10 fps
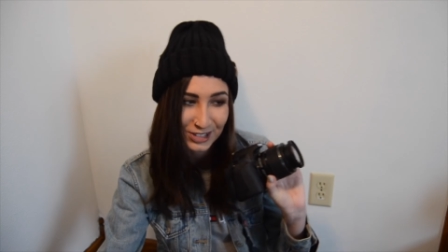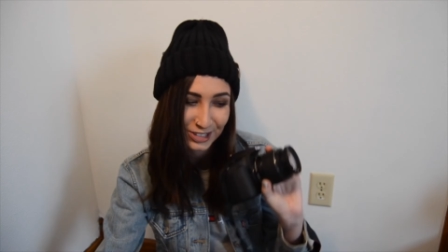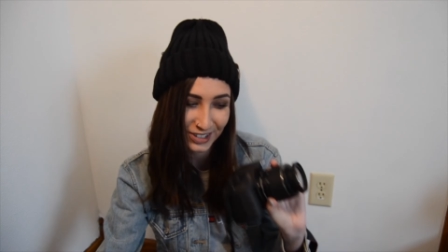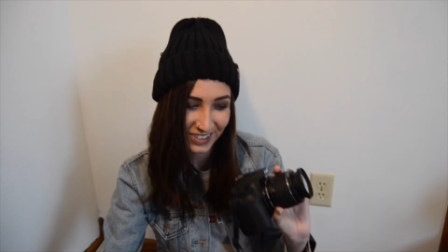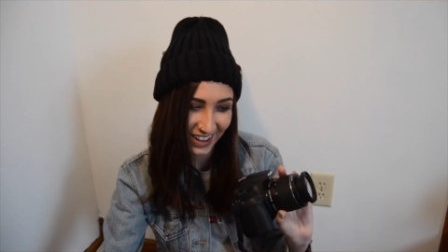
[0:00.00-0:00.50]

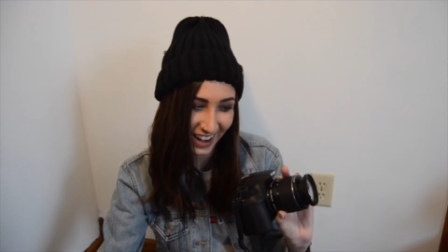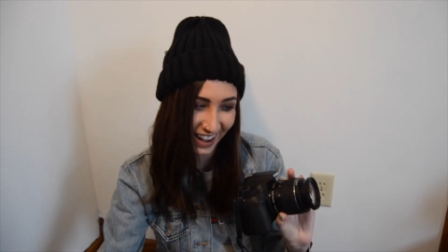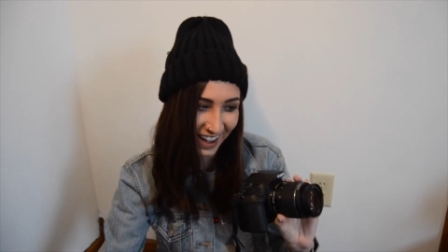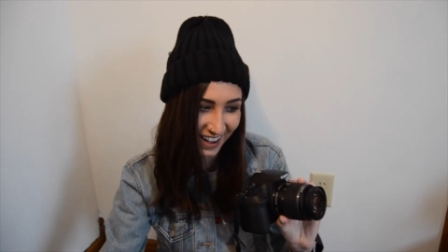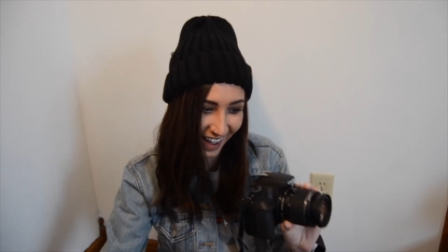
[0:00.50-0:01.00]
shook that I
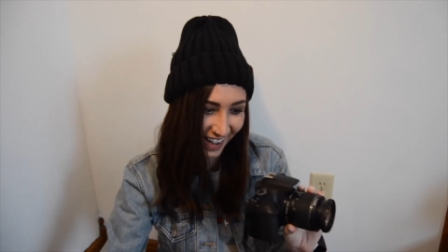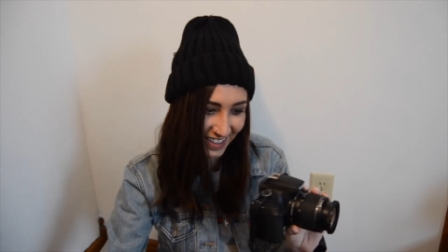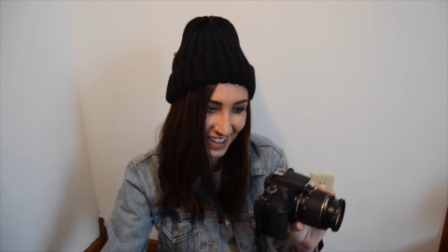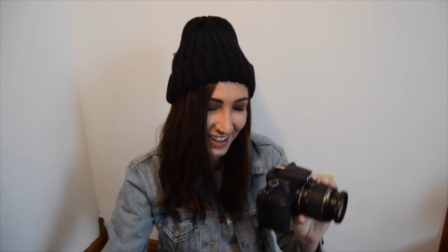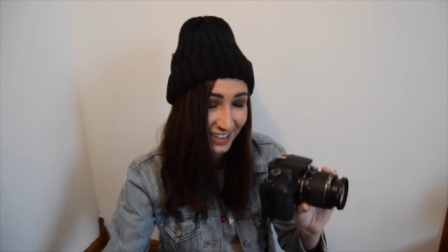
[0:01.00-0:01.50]
got it. I
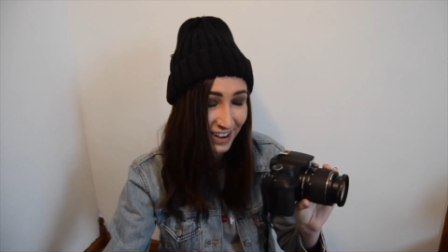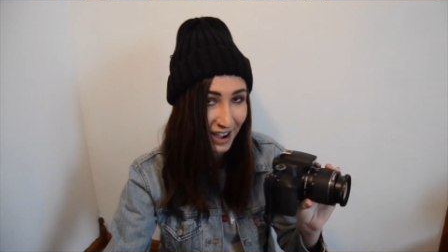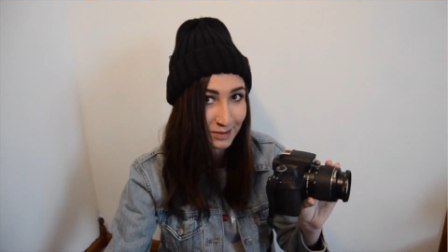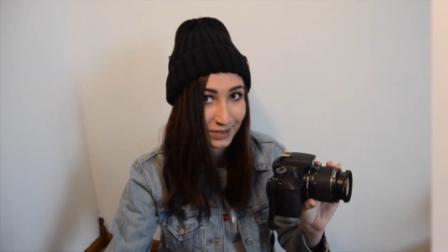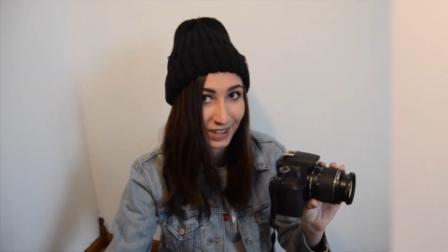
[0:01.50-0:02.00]

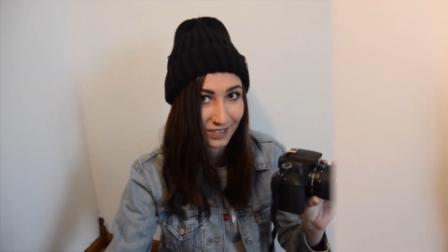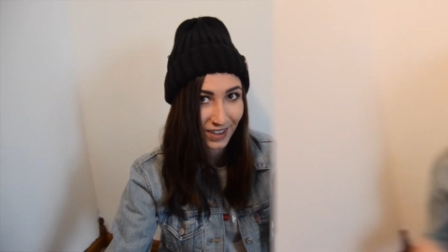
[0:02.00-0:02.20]
cannot believe